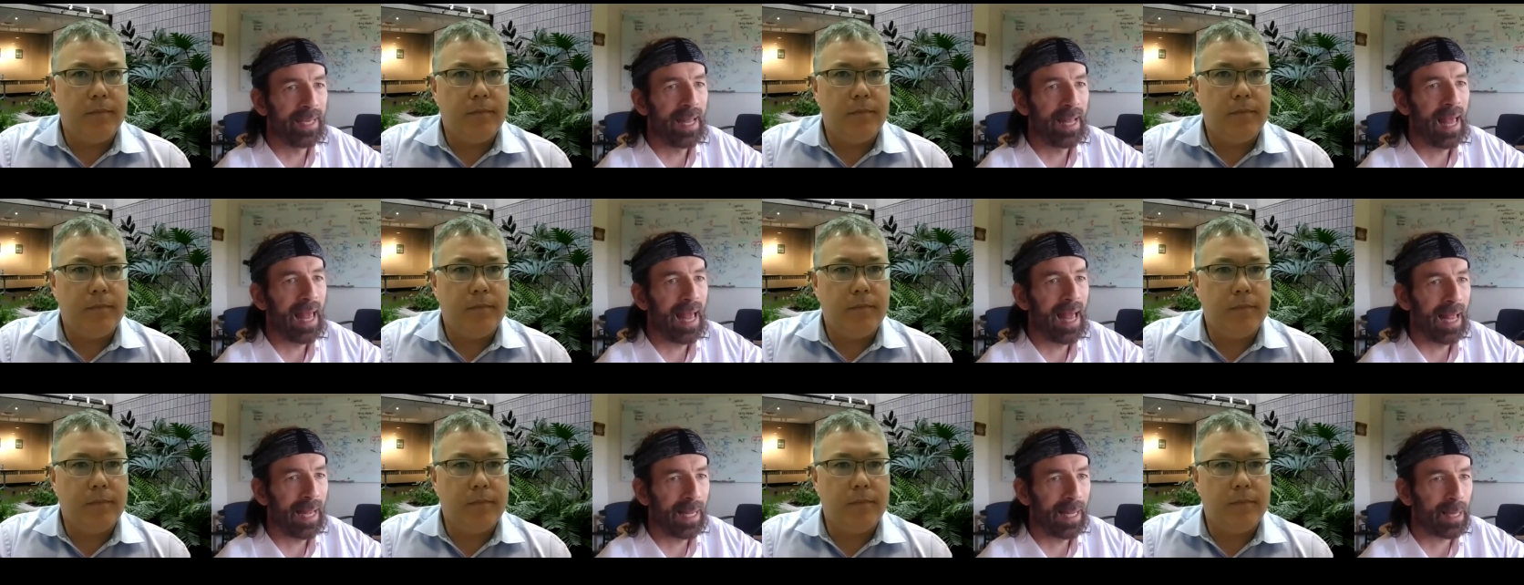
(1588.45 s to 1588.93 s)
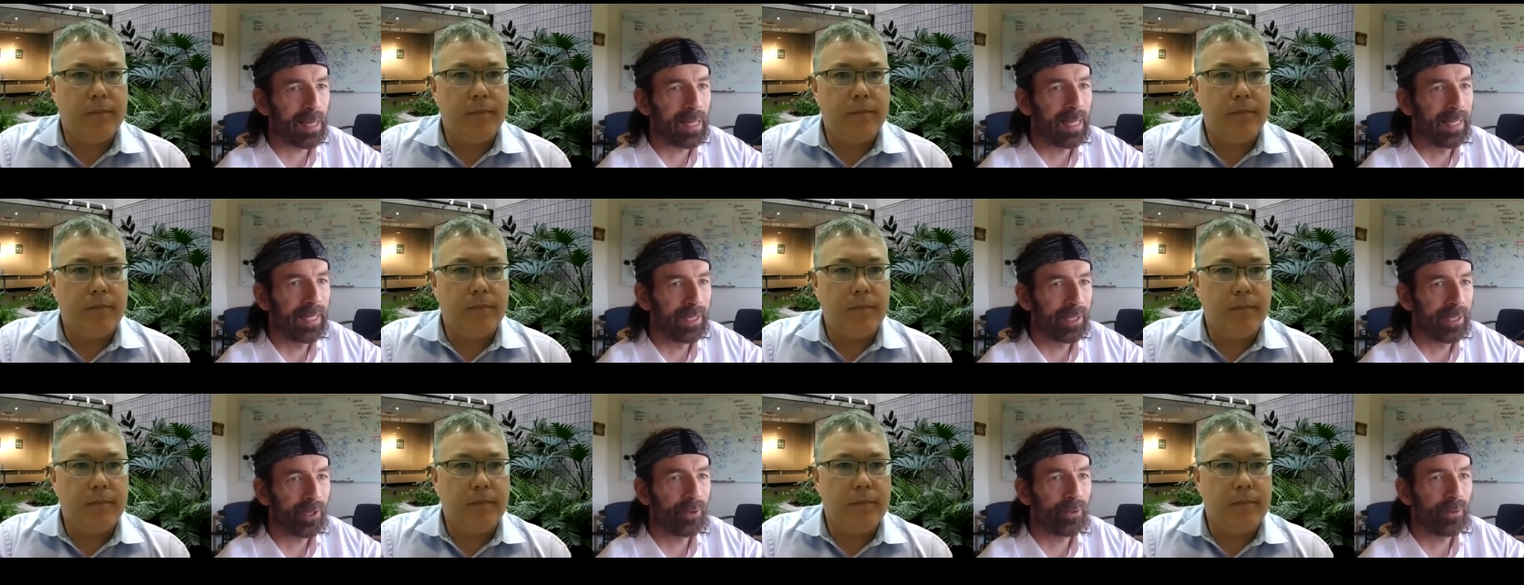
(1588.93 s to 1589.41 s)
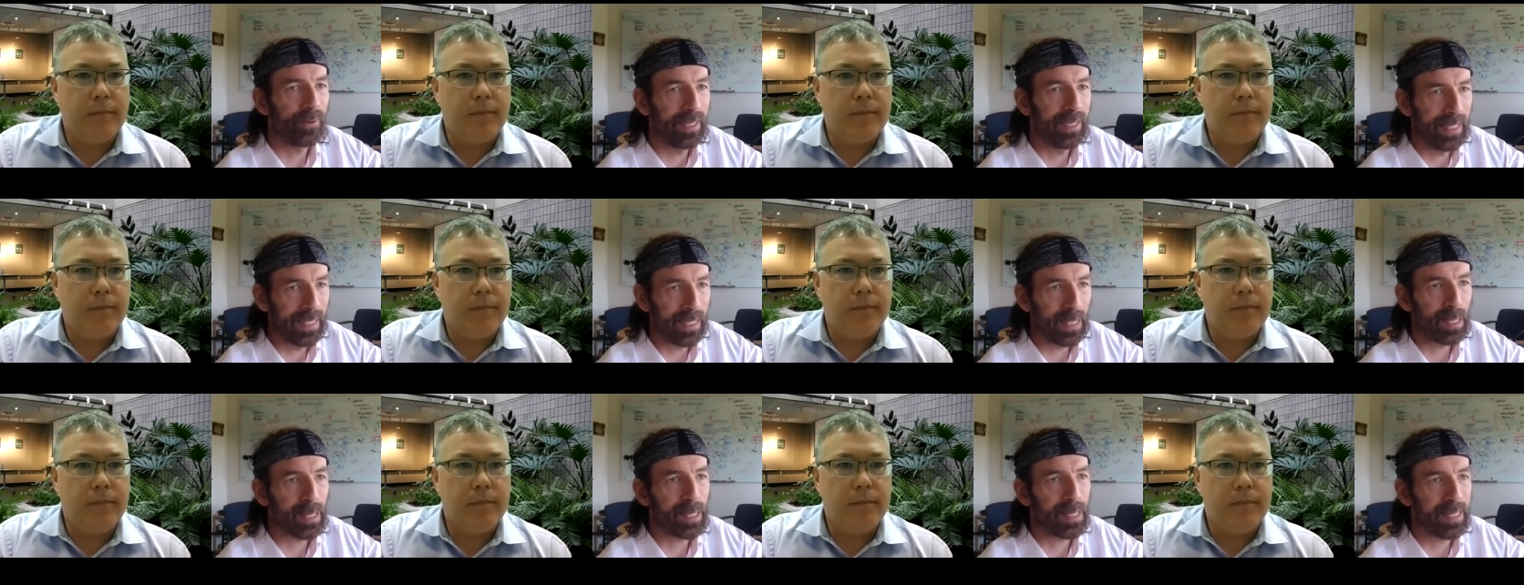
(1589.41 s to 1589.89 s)
Speaker 1: has increased
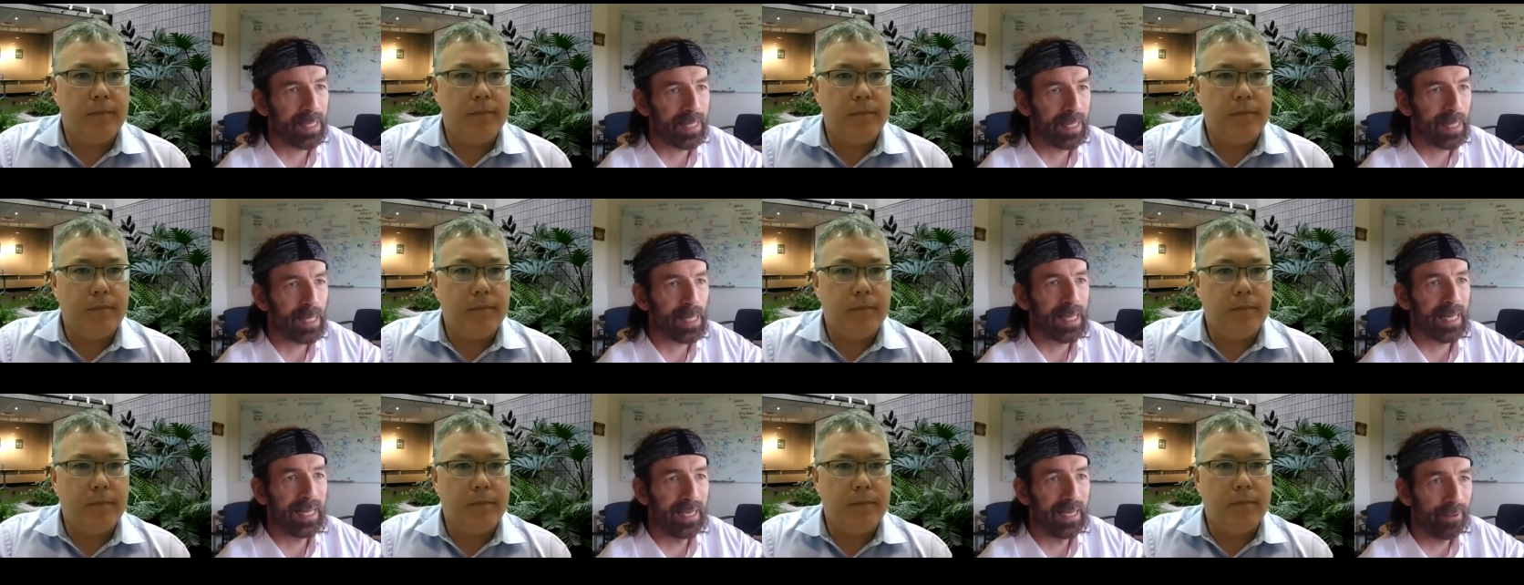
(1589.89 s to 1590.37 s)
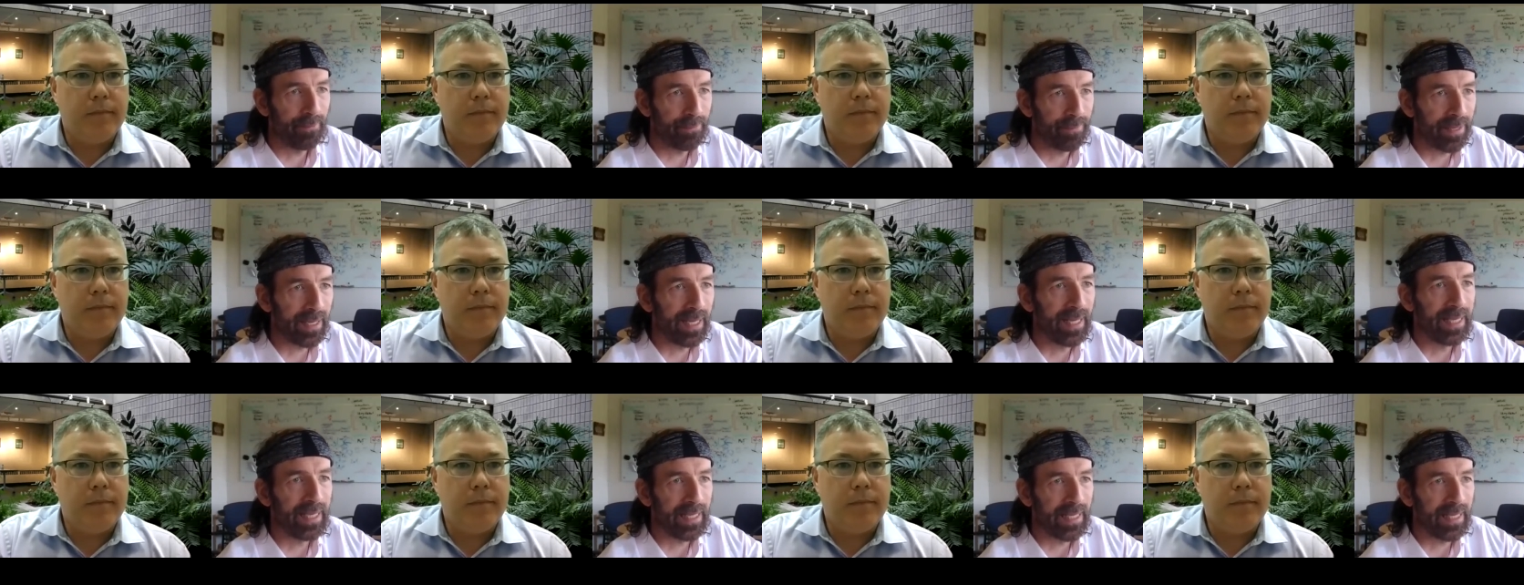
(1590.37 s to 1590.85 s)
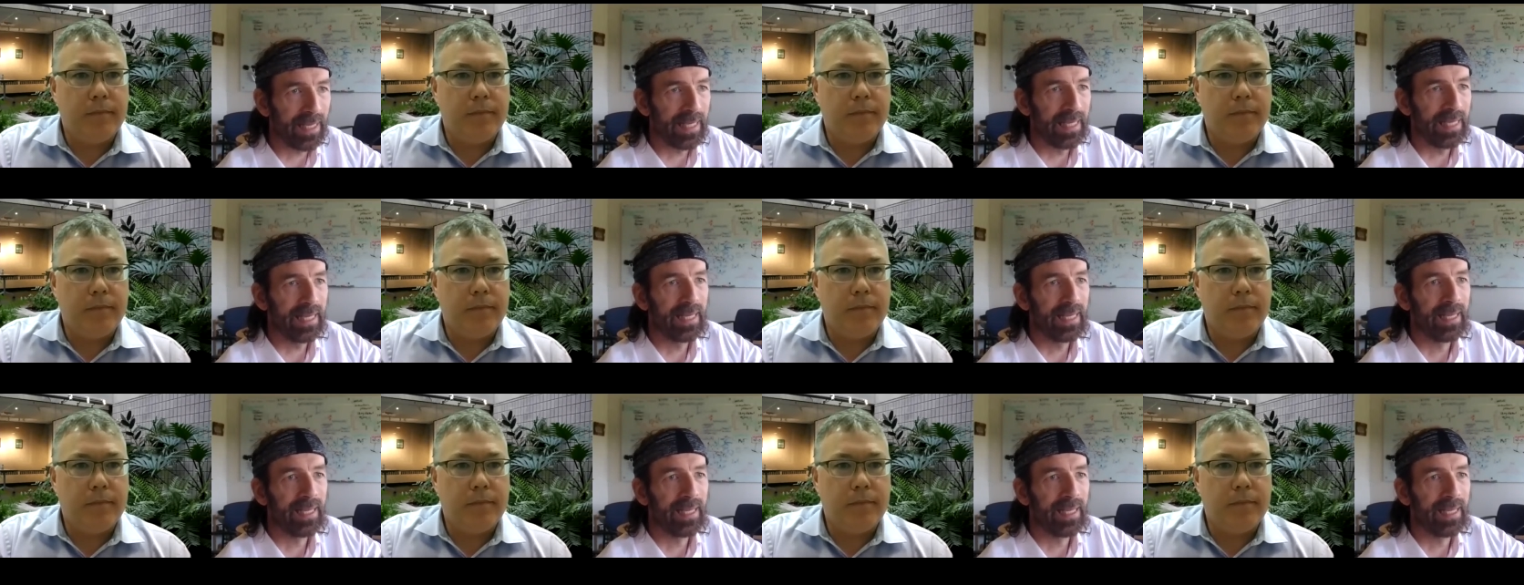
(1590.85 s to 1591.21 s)
significantly